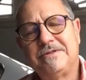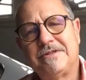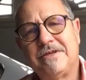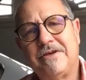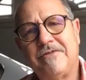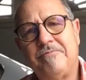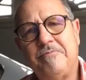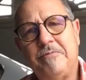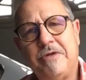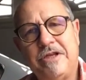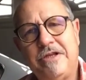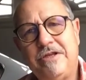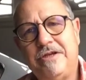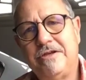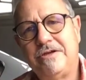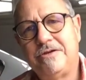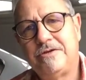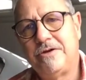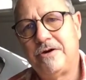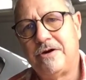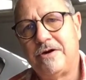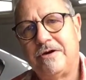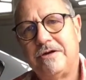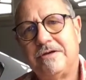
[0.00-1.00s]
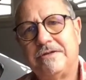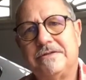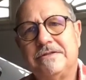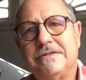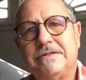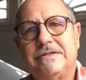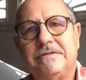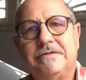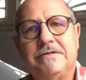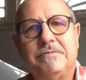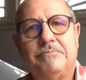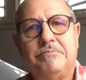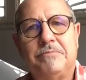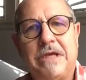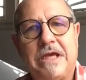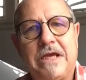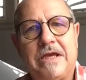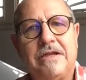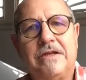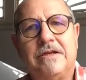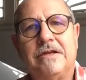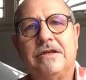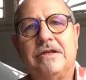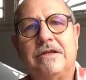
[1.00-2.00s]
I've made guitars and the
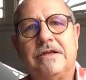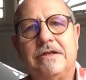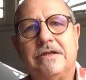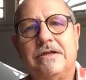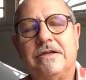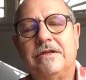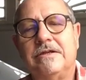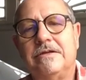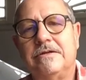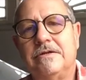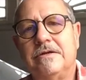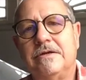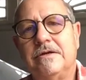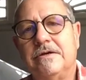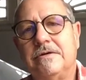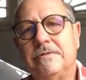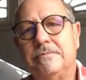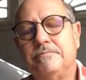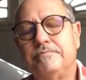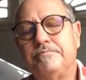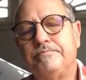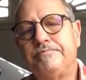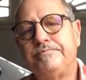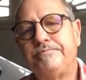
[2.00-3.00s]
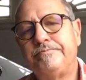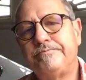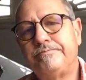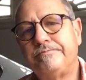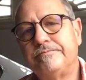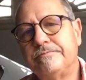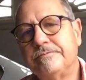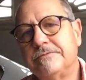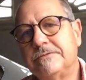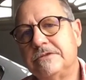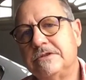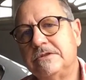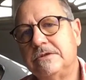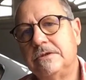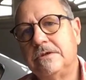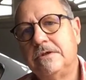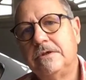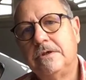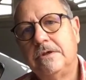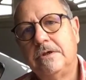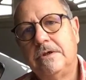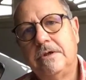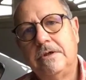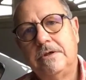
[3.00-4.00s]
mandolin and um,
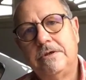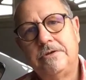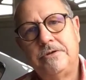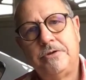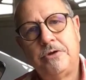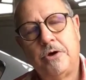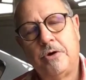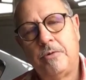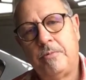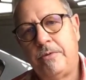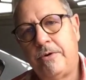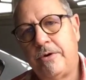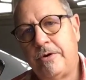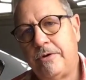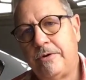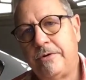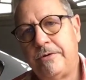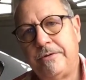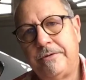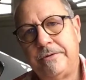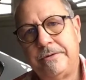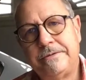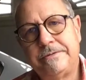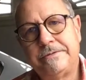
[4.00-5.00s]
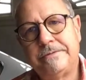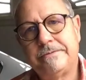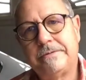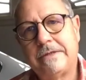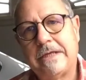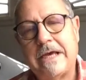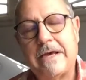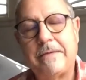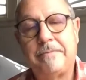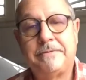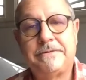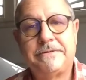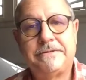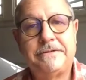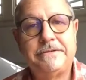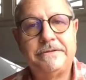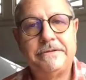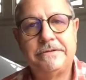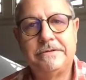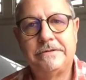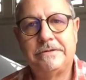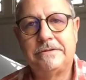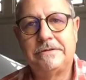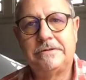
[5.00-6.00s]
dobro and lap
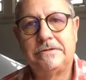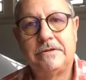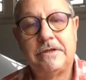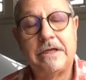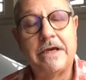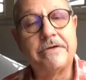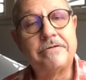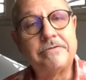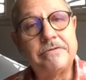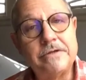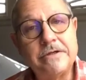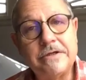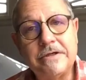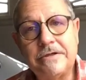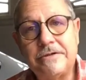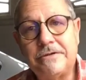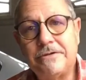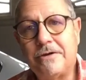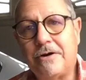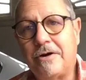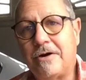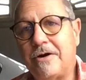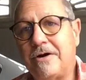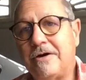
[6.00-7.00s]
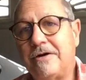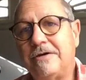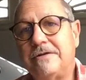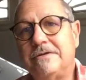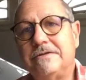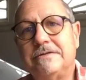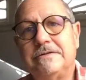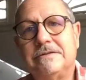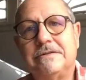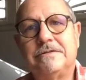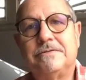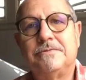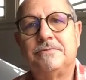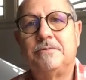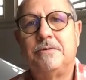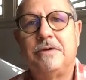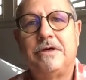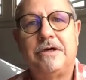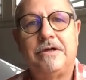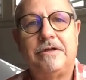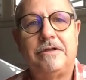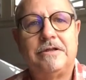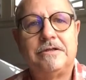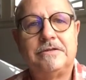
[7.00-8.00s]
steel, electric guitars as
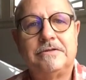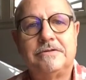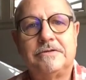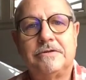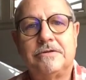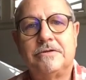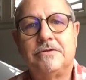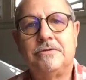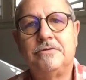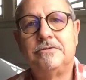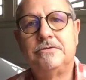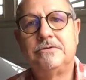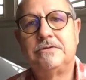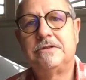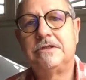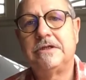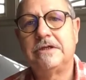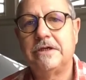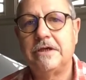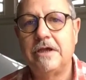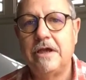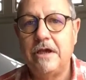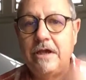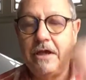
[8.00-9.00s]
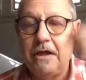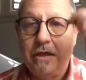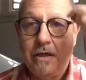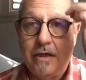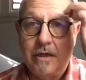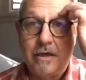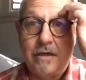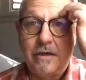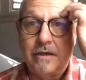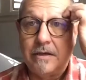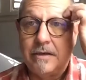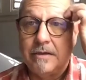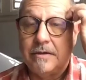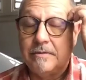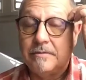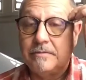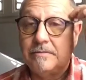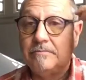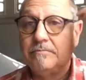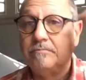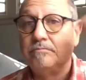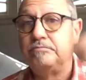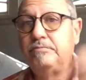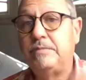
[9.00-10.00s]
well as acoustic, uh,
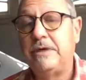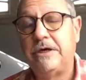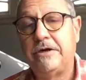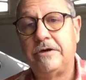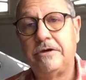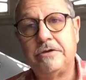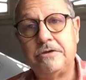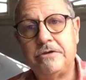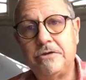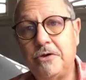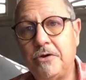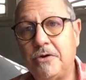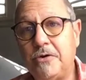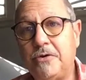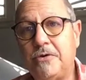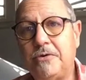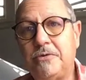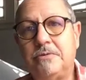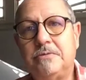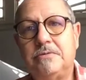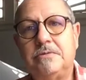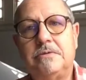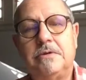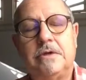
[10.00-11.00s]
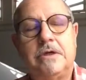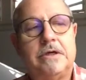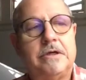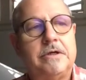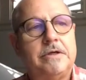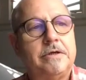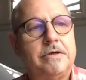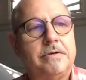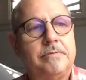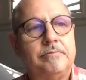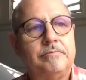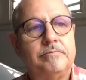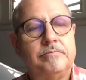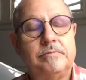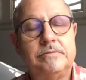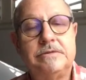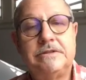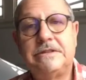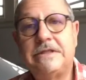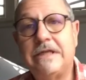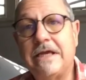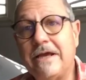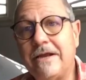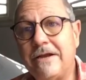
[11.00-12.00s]
baritone, um,
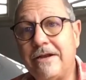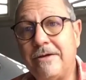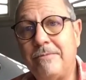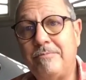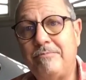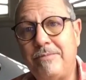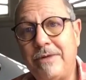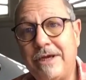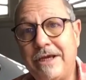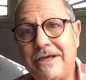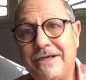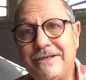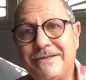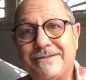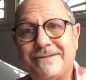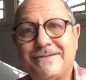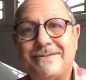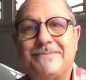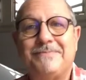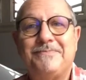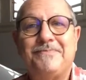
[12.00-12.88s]
stand-up bass,